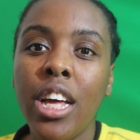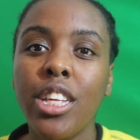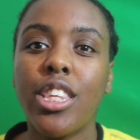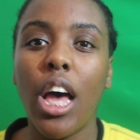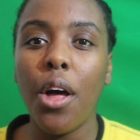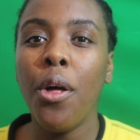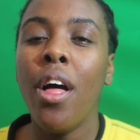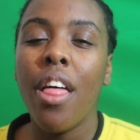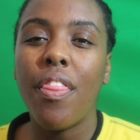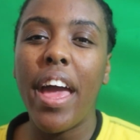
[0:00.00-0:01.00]
So,
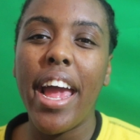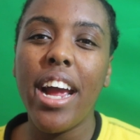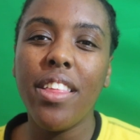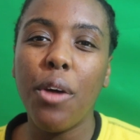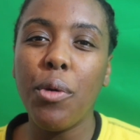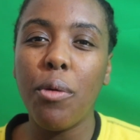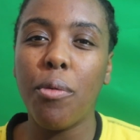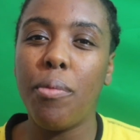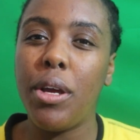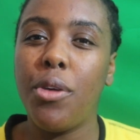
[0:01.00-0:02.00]
the hair that we
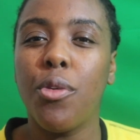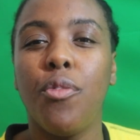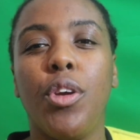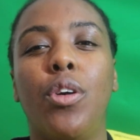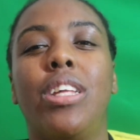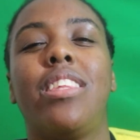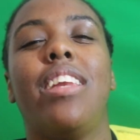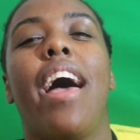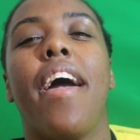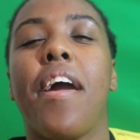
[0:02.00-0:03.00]
will be reviewing
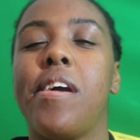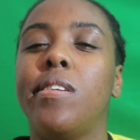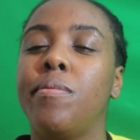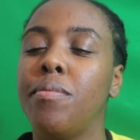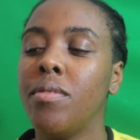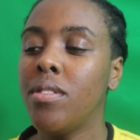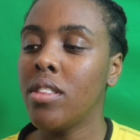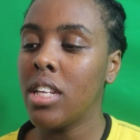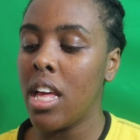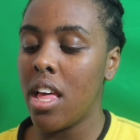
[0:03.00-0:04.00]
today
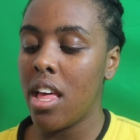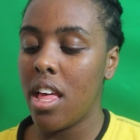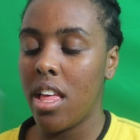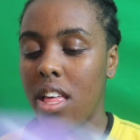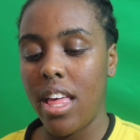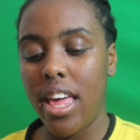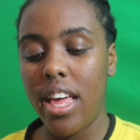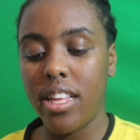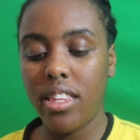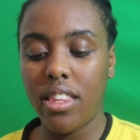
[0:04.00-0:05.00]

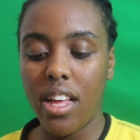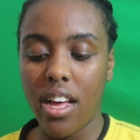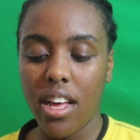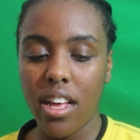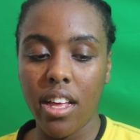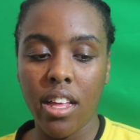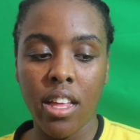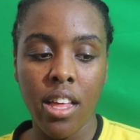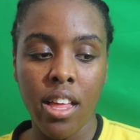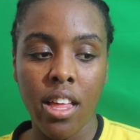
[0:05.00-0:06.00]
is the uh,
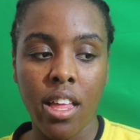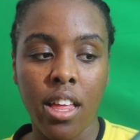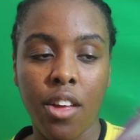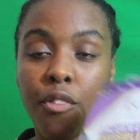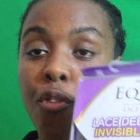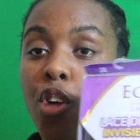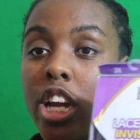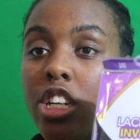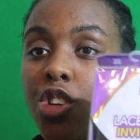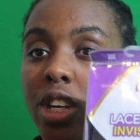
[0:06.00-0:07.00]

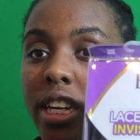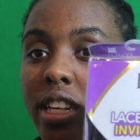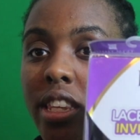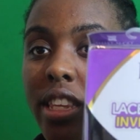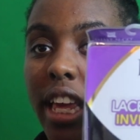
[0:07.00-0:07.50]
free tress